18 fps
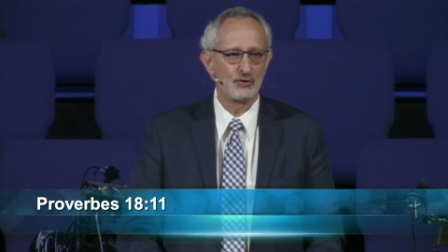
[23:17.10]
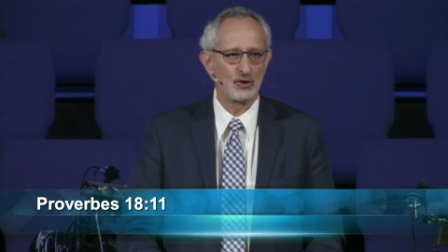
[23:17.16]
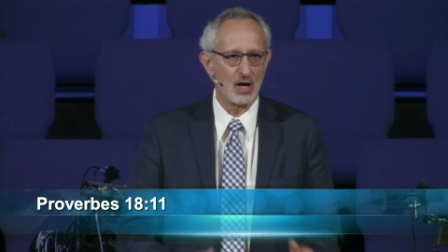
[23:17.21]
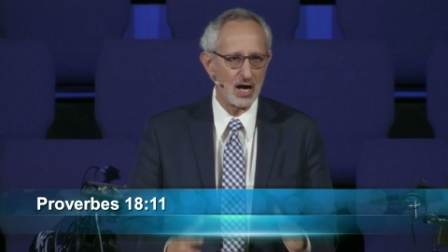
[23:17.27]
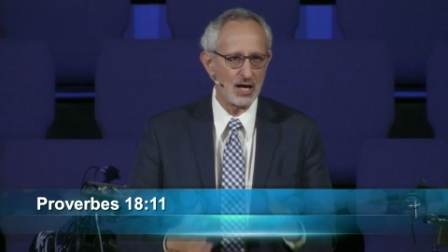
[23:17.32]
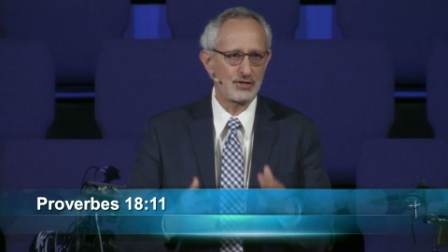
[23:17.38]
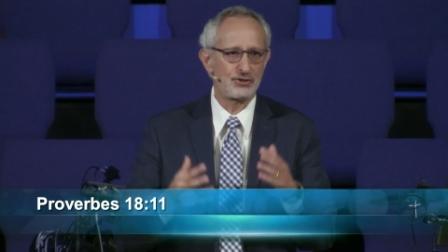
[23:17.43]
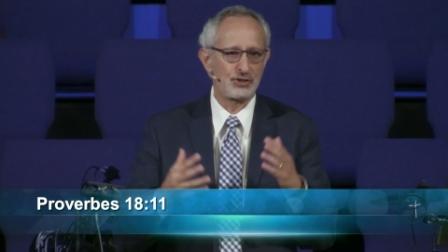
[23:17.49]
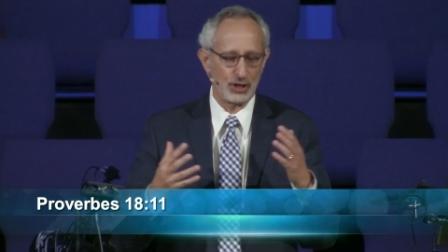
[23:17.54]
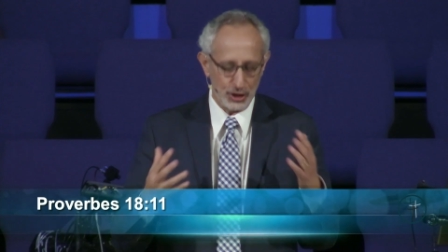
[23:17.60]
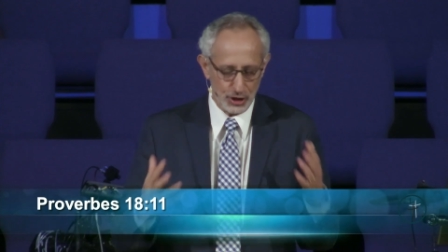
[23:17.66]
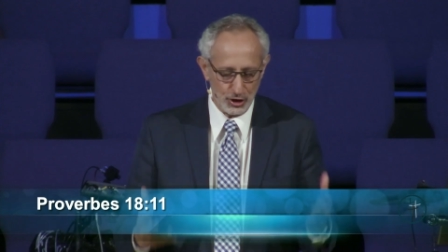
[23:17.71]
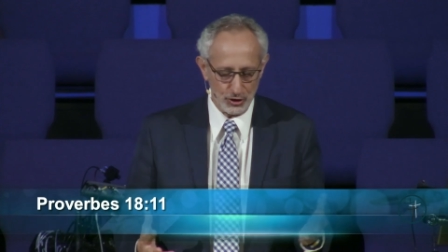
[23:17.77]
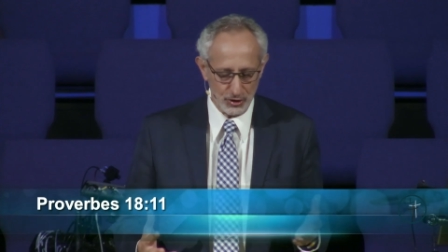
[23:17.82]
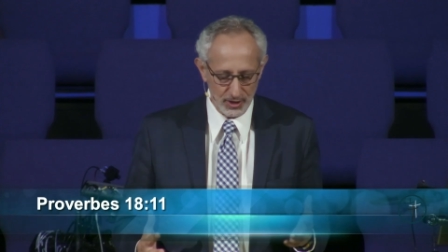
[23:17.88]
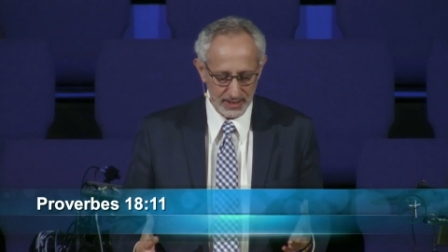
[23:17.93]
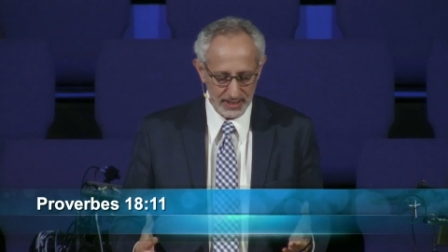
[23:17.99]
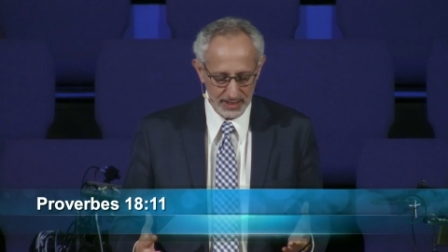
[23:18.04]
for our
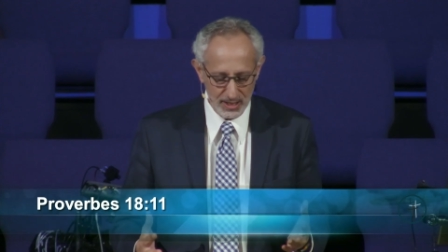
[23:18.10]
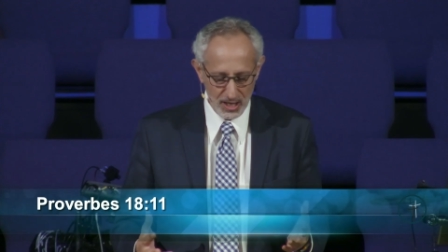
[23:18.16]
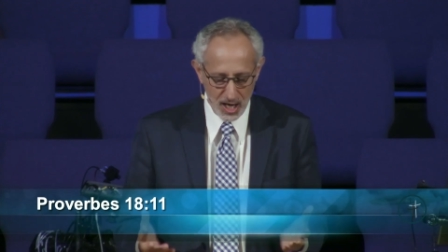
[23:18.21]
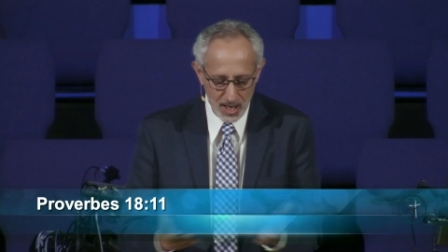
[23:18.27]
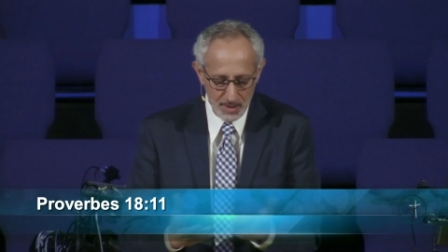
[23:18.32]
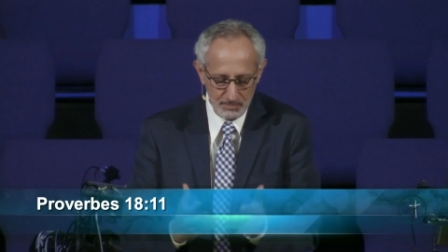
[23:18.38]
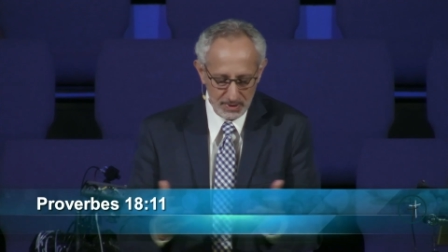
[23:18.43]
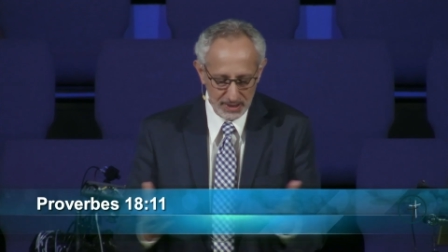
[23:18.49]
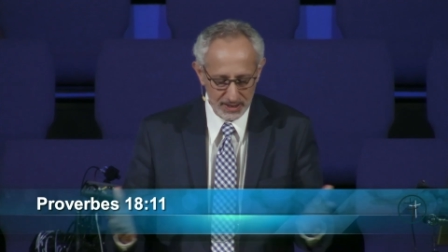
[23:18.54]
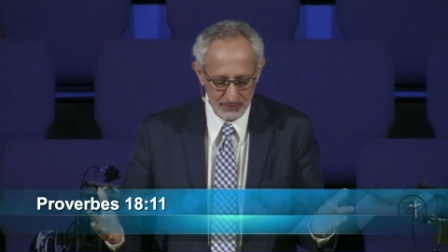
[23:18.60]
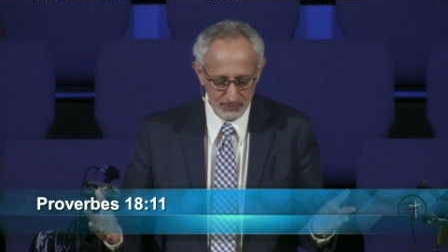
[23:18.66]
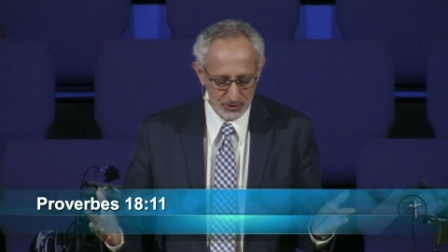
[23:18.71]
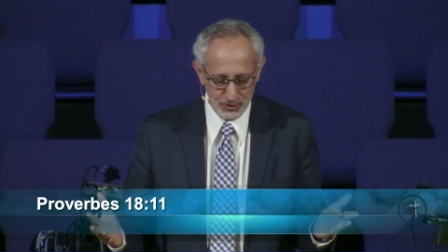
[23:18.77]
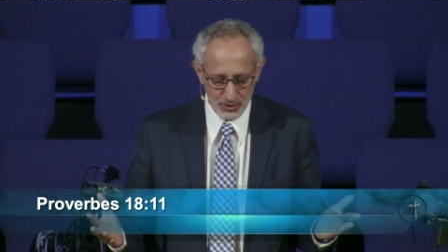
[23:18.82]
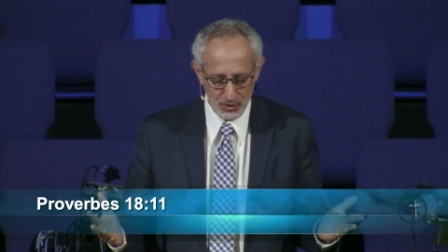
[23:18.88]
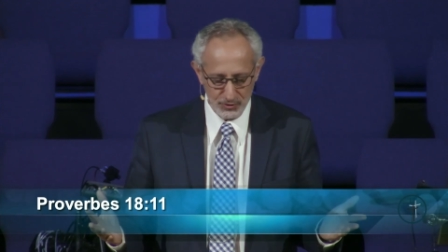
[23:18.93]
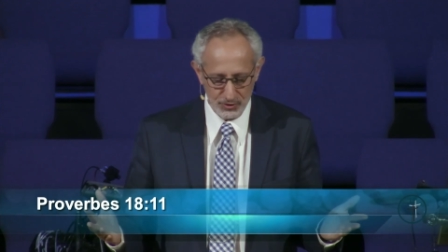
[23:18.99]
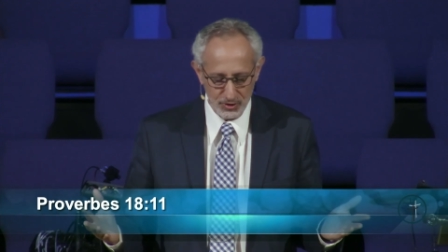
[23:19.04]
security,
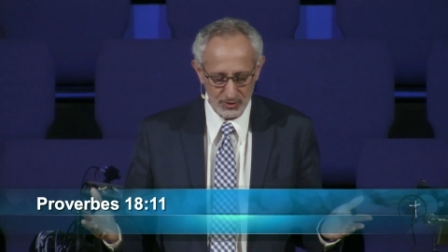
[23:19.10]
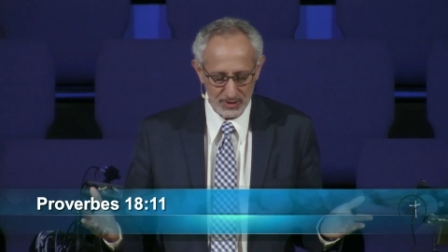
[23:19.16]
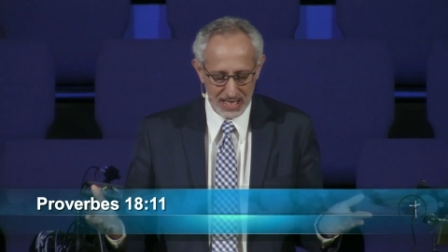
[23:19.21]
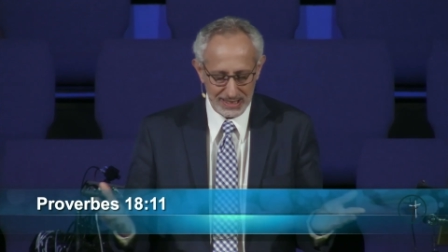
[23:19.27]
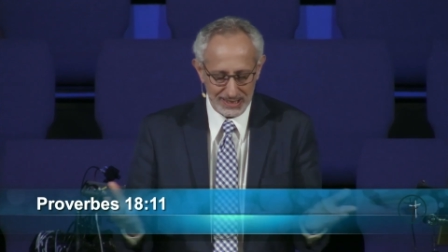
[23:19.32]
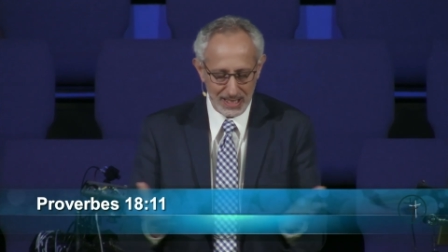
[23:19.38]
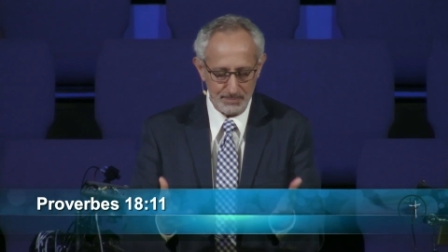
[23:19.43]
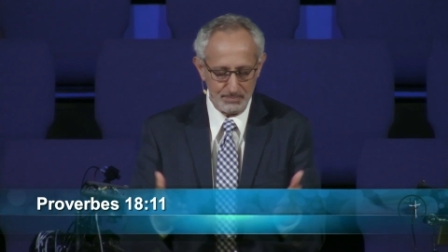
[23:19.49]
unbelievers don't do that.